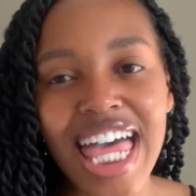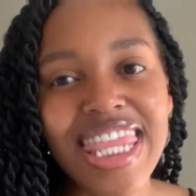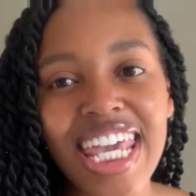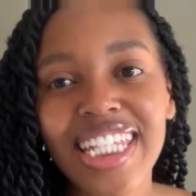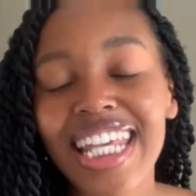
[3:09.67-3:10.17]

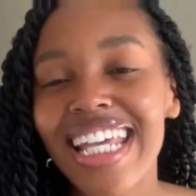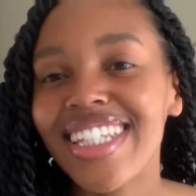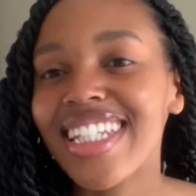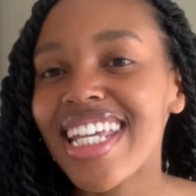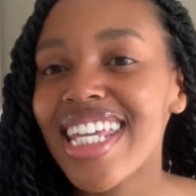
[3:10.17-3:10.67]
They
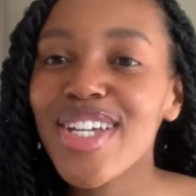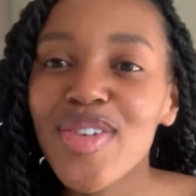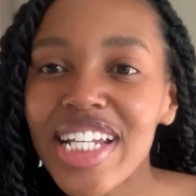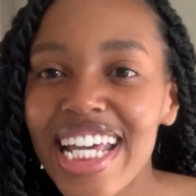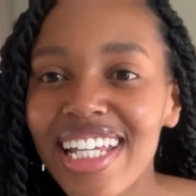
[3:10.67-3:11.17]
taste
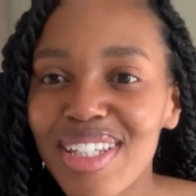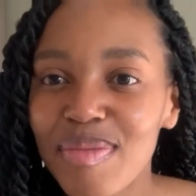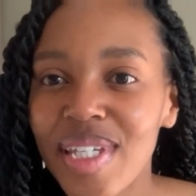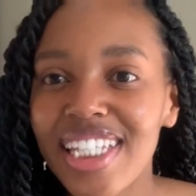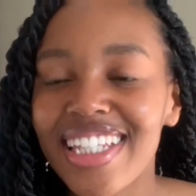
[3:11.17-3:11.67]
equally as
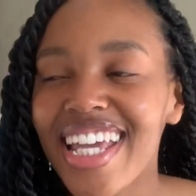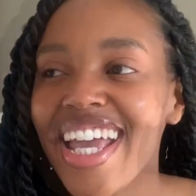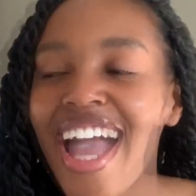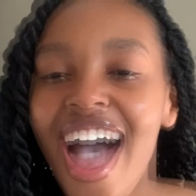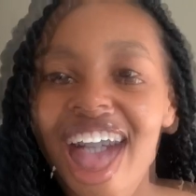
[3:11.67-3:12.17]

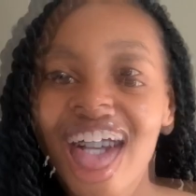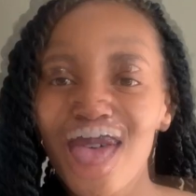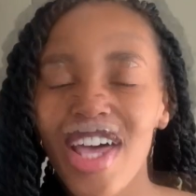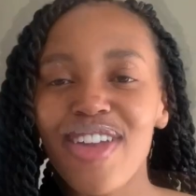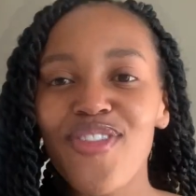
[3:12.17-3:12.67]
amazing. Yeah, so
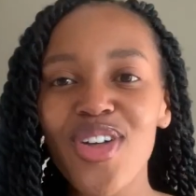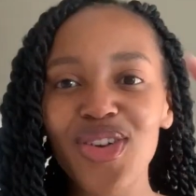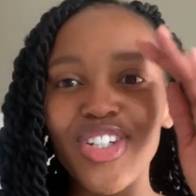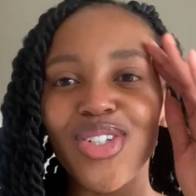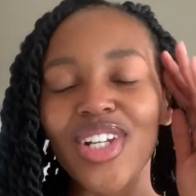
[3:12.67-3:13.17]
without further
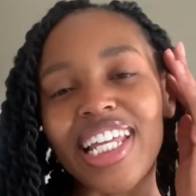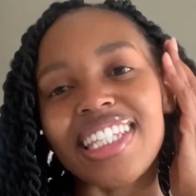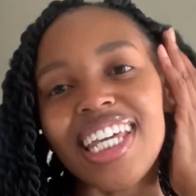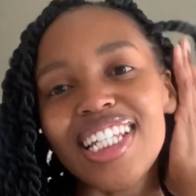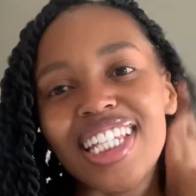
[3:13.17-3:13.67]
ado, let's
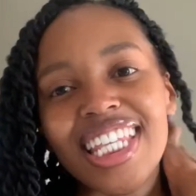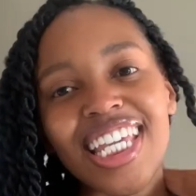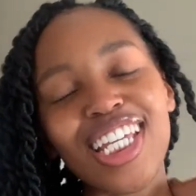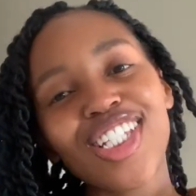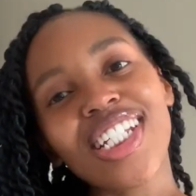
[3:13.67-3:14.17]
get into the
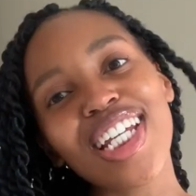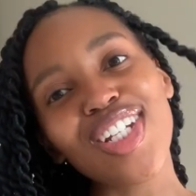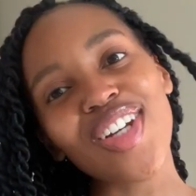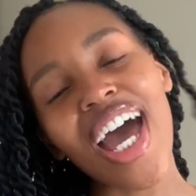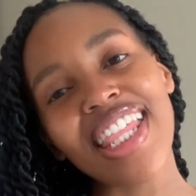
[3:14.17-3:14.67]
kitchen and
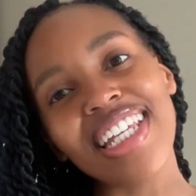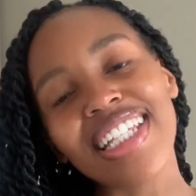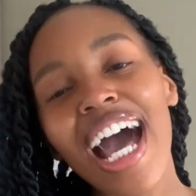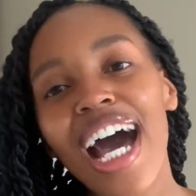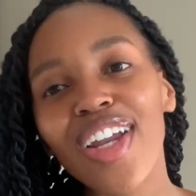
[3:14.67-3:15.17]
try these
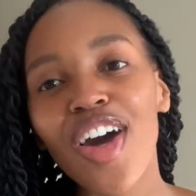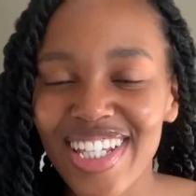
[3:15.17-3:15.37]
out.